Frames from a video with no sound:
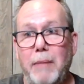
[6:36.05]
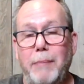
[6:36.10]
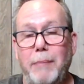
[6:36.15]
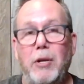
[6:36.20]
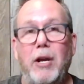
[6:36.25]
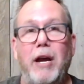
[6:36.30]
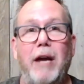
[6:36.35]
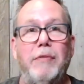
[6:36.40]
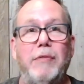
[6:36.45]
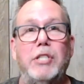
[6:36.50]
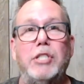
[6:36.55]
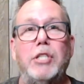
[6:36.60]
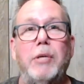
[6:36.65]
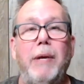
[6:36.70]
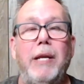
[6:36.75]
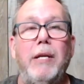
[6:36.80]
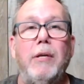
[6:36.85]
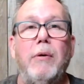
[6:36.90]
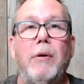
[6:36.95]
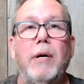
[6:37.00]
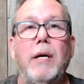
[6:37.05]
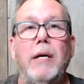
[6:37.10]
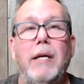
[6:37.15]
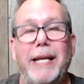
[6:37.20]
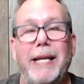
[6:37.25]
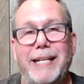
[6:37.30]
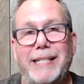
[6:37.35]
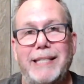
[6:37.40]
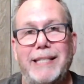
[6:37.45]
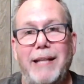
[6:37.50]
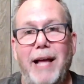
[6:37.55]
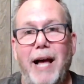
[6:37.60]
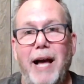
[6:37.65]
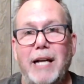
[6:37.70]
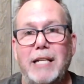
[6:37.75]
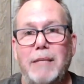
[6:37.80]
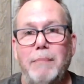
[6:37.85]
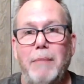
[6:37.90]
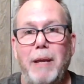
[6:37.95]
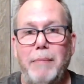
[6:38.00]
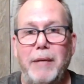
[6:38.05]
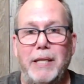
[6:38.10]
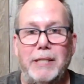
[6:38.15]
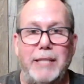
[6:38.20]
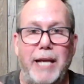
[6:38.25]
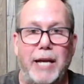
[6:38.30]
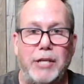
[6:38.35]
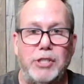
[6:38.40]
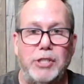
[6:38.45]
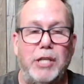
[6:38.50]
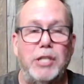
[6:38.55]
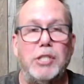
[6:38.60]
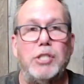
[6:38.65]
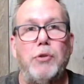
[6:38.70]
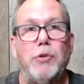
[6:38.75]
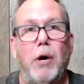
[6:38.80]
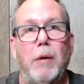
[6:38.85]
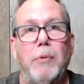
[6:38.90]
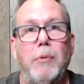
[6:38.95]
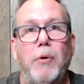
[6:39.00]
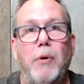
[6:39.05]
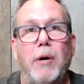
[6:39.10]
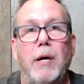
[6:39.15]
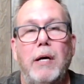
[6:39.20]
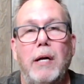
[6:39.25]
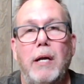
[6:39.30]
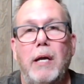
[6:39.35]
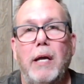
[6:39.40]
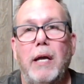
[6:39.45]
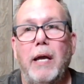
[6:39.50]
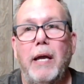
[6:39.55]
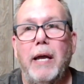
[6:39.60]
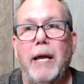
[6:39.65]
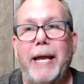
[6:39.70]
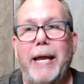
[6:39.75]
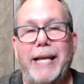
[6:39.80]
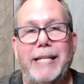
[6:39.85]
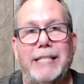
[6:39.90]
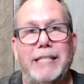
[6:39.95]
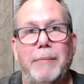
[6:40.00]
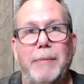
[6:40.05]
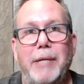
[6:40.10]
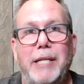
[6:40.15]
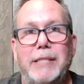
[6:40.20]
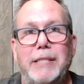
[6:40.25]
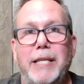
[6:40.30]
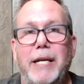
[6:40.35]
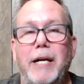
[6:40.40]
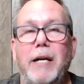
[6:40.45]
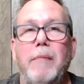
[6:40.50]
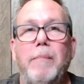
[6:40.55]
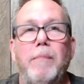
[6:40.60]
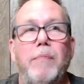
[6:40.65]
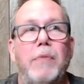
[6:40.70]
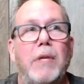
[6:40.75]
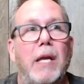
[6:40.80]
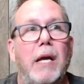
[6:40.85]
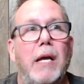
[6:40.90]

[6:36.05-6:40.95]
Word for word: Maybe you have the screen door and it's locked. Maybe it's actually a storm door and somebody's there,